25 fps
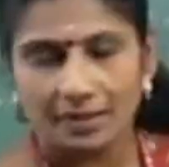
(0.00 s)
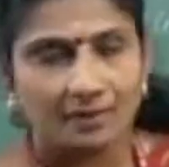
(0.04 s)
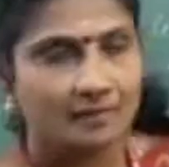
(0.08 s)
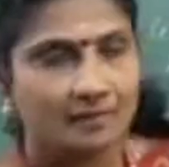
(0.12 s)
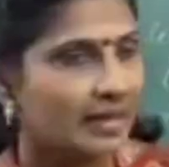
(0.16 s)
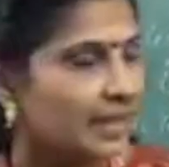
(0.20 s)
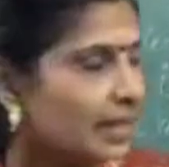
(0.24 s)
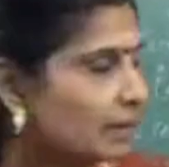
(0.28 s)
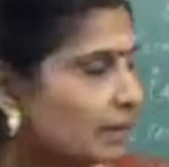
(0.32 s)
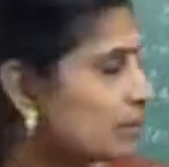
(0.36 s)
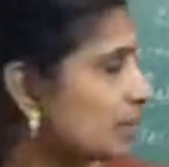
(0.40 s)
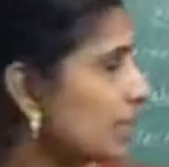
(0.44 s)

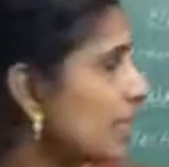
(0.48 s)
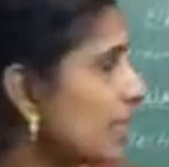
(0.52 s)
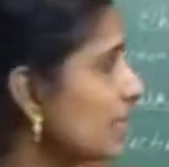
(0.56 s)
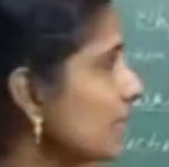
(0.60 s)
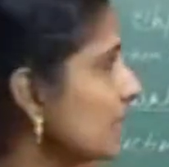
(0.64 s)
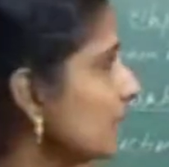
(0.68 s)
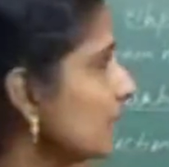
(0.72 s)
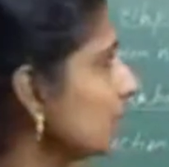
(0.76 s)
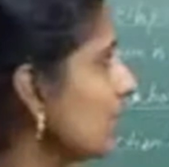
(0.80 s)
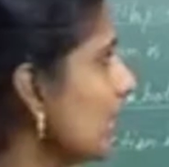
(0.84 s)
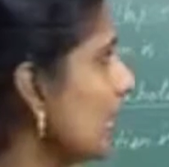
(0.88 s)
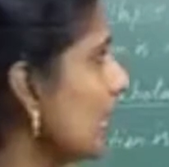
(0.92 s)
When I am
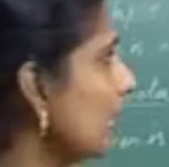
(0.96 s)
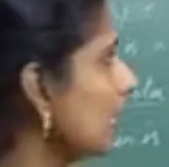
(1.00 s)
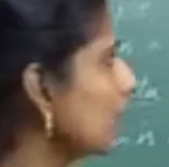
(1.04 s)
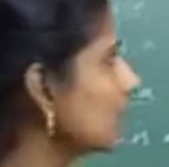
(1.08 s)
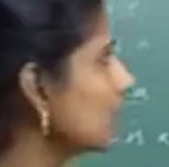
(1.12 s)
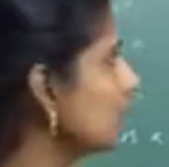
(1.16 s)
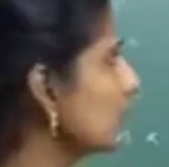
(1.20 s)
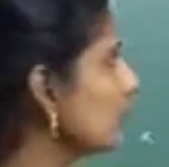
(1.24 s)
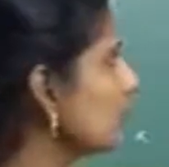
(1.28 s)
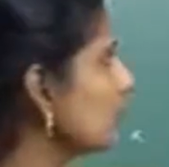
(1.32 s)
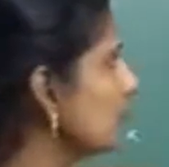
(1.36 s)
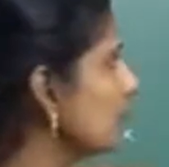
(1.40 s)
taking the
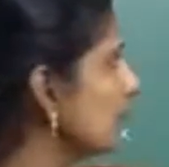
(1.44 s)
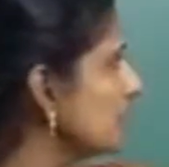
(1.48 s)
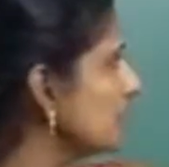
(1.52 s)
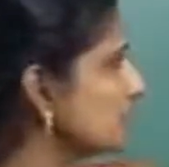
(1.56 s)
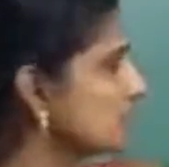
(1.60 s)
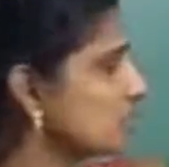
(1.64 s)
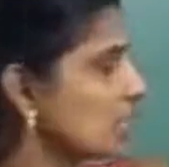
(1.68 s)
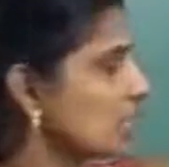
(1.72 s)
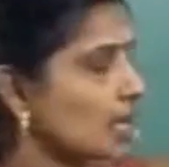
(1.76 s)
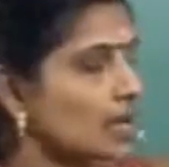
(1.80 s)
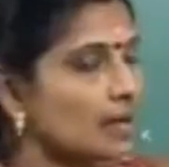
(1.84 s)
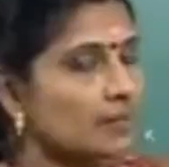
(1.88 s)
angle
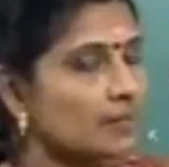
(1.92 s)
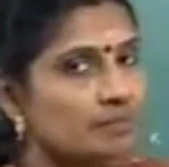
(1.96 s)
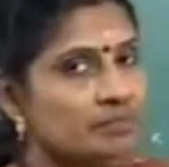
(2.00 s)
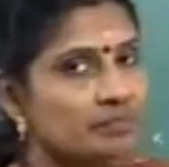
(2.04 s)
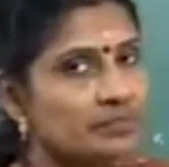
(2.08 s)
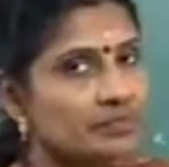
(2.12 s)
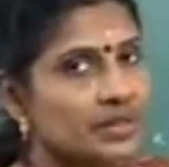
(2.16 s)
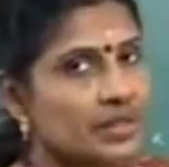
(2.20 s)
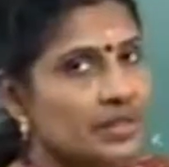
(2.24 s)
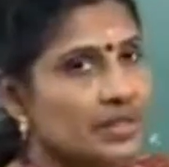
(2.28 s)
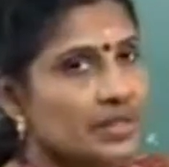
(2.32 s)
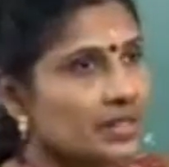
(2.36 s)
beta
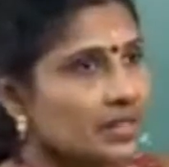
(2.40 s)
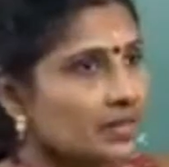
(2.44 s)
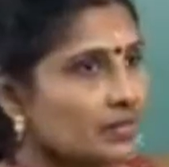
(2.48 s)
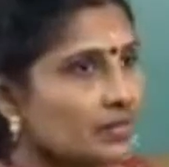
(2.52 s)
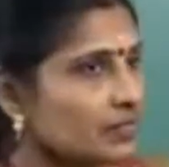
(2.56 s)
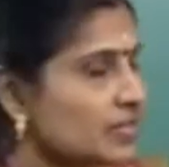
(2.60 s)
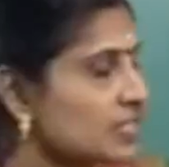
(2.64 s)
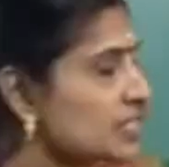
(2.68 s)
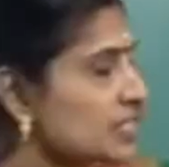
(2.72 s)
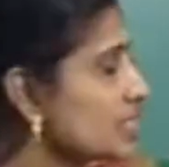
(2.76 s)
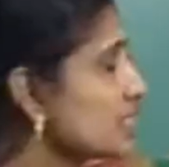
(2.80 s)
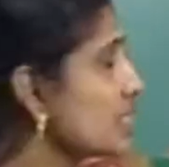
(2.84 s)

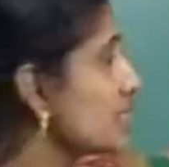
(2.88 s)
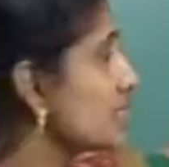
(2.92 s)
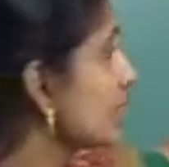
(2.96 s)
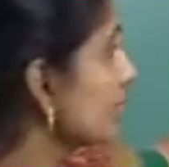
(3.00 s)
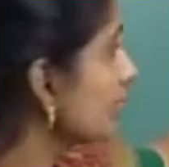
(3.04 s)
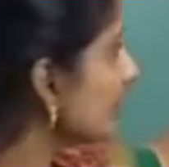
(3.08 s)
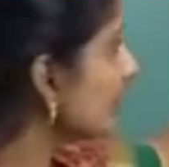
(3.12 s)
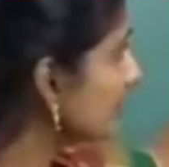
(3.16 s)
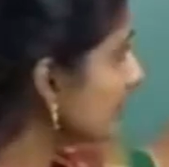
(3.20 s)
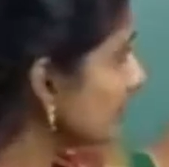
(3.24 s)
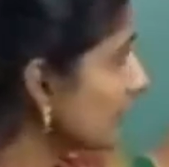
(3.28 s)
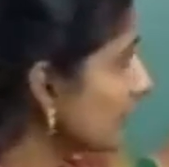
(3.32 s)
which is
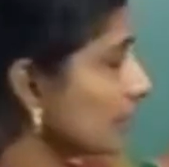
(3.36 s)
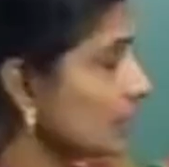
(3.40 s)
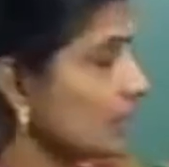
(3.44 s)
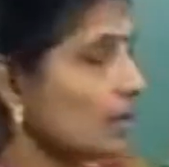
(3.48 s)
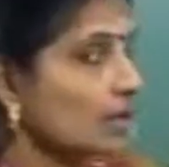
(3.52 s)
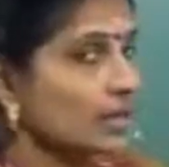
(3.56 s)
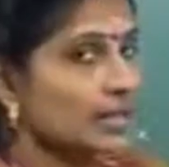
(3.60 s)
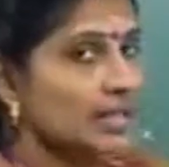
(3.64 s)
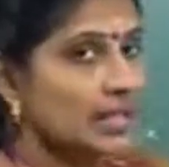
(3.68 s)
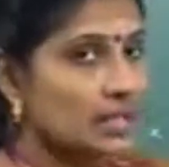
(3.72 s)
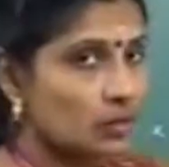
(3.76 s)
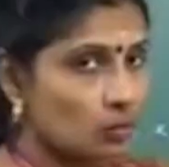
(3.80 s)
greater than
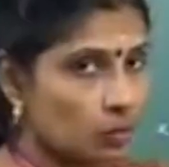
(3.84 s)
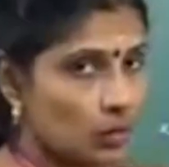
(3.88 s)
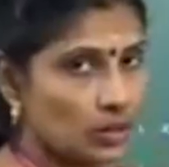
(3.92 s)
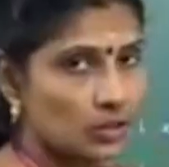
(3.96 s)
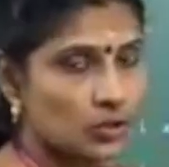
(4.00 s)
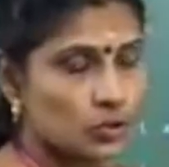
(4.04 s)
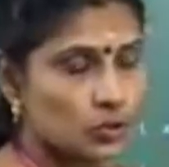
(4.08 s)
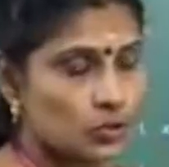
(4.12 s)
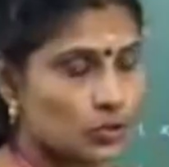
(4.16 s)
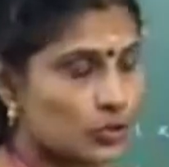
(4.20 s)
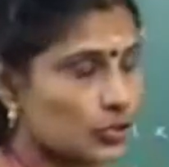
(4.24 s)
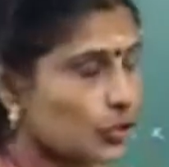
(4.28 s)
or equal
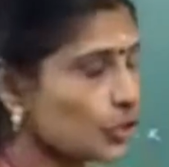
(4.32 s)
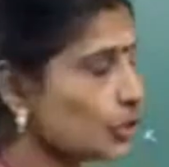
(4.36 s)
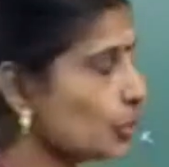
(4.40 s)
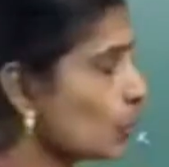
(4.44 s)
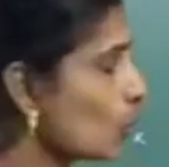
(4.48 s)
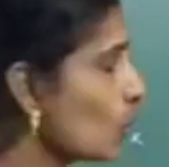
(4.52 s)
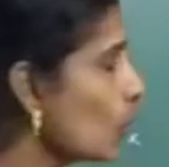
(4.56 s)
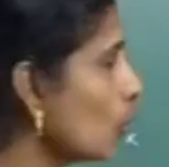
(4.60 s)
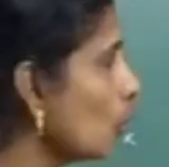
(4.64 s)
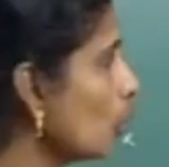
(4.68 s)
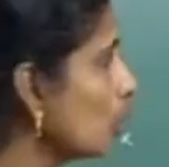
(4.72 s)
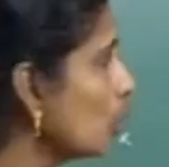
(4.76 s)
to
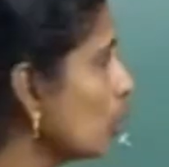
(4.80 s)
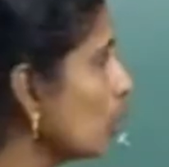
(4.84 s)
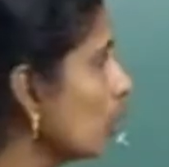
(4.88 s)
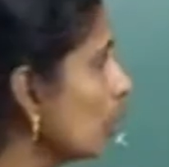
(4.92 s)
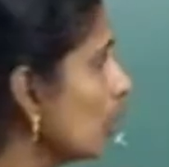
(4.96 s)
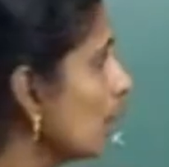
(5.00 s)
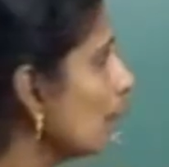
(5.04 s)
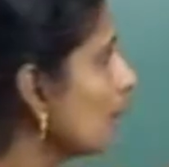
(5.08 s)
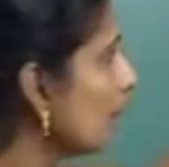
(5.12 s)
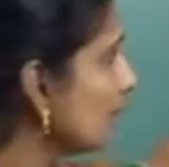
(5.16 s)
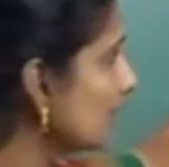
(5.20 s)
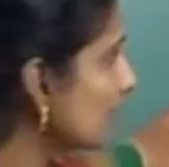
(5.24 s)
0
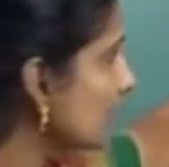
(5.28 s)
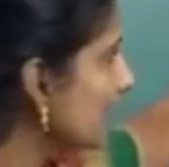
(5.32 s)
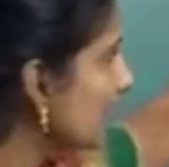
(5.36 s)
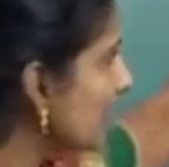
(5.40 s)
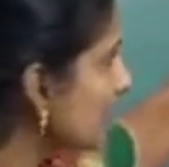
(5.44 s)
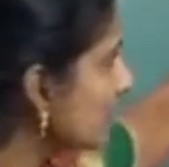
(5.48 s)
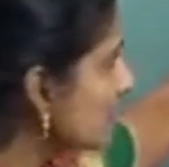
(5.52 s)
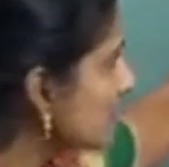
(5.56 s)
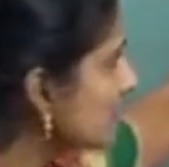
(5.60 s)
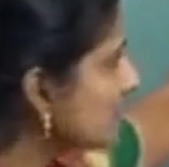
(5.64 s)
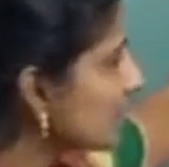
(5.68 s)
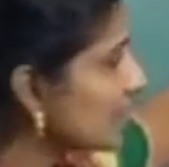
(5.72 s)
but
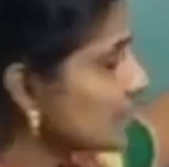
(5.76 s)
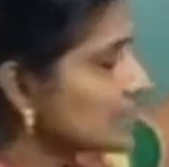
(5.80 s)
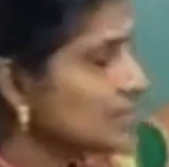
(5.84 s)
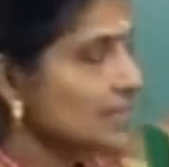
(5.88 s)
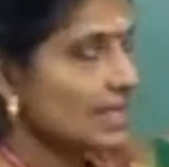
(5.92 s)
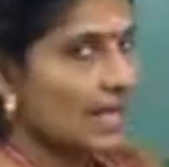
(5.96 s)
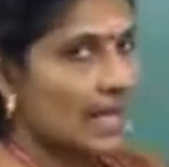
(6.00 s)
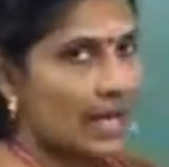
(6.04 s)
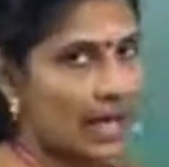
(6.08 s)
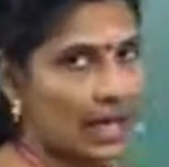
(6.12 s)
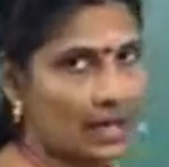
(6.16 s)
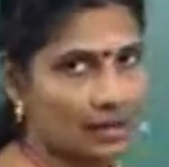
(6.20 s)
less than
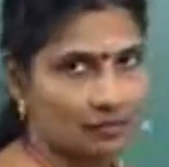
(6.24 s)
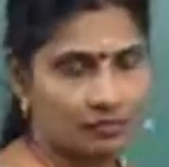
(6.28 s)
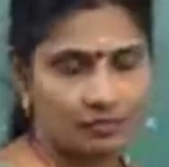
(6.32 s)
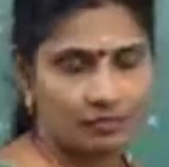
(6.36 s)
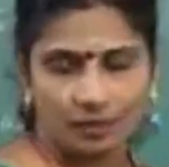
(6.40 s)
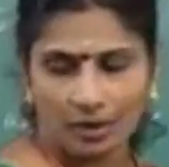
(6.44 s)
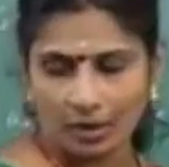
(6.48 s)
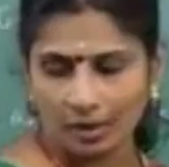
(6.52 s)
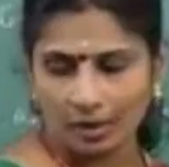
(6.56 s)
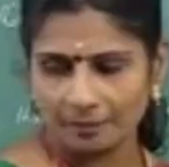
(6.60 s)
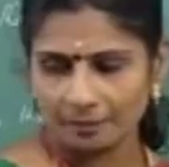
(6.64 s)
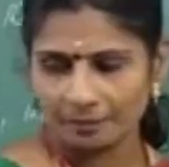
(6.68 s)
the
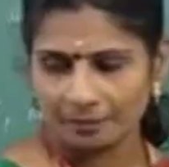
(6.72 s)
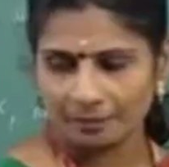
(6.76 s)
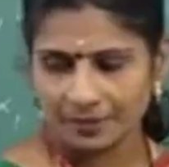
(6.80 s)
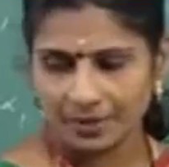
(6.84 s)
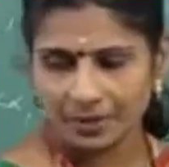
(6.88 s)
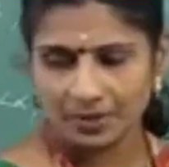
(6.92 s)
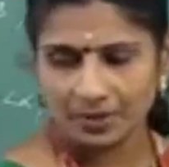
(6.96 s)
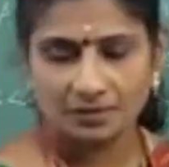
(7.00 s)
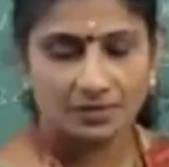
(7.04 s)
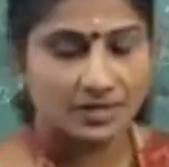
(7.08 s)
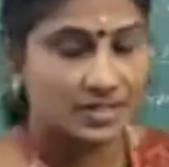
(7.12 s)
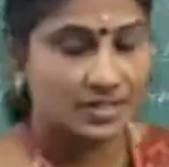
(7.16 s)
alpha,
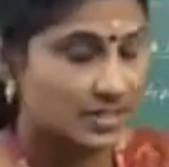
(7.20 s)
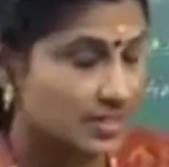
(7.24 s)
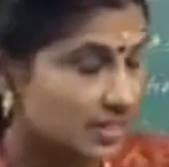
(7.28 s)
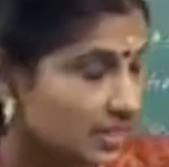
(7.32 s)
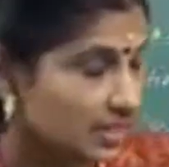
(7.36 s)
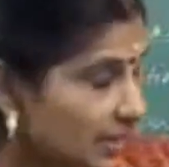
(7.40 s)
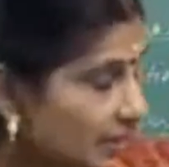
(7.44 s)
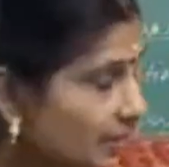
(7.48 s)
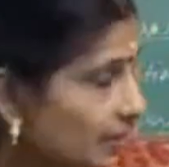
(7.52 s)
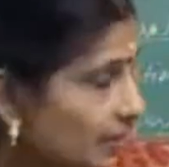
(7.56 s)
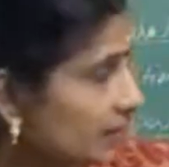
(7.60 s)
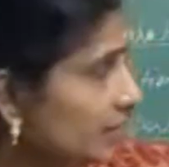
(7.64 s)
which is
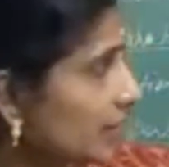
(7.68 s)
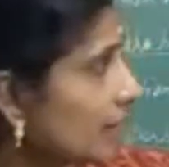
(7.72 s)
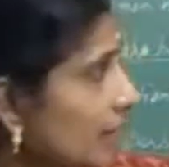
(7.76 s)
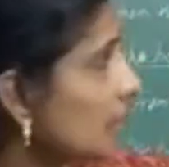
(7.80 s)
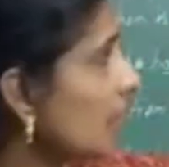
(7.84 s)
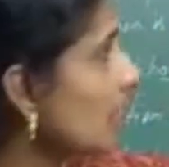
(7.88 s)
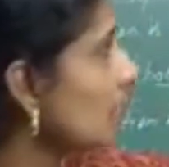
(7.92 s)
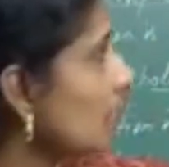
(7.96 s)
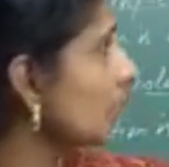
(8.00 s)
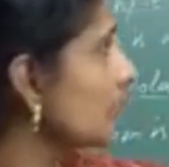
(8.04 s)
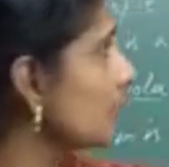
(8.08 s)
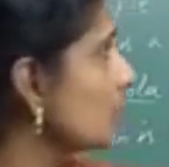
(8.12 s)
greater than
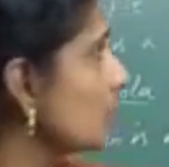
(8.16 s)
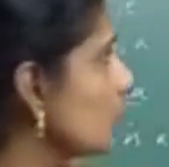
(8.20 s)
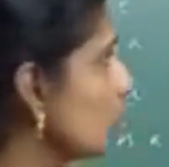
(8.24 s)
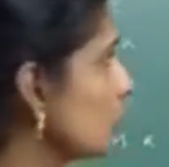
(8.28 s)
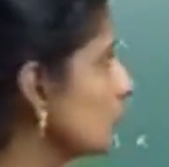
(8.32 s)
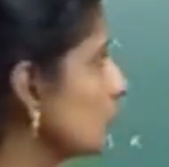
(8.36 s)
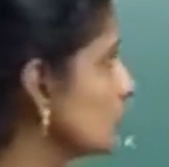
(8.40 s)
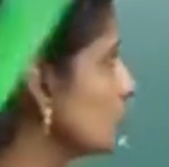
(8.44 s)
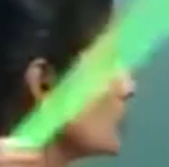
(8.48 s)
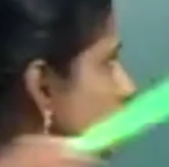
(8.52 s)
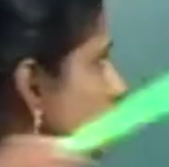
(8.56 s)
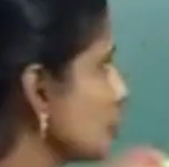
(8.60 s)
or
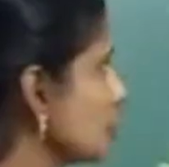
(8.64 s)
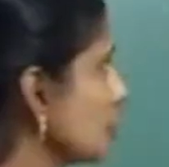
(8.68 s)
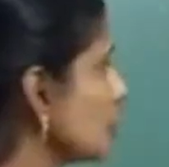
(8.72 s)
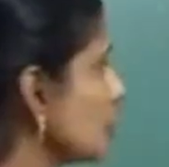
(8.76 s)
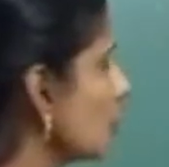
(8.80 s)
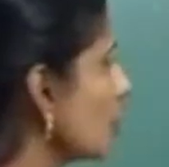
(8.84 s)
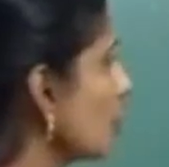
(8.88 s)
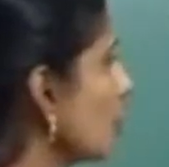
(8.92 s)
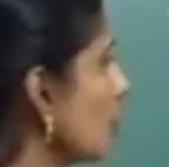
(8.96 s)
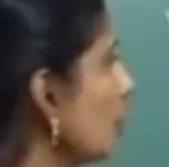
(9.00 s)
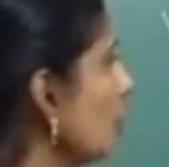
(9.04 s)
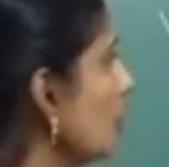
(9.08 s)
equal to
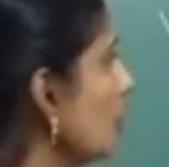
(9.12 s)
0